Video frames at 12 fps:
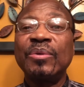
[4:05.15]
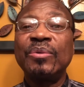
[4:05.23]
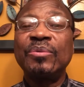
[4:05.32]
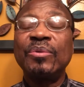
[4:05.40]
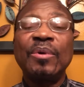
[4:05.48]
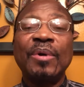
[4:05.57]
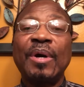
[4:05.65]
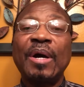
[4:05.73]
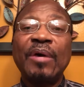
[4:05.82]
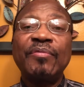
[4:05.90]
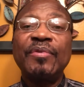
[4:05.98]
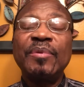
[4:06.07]
you
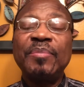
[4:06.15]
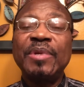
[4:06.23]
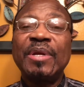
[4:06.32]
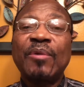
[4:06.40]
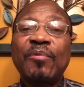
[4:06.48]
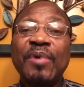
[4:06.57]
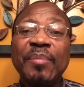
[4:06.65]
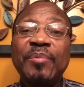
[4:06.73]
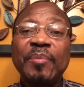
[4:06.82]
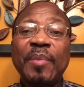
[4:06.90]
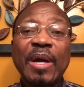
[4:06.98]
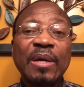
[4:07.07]
haven't been
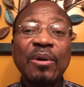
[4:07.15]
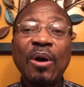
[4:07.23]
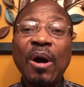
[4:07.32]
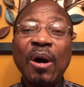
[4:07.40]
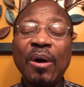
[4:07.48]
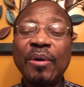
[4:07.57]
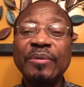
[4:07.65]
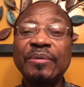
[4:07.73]
equipped by God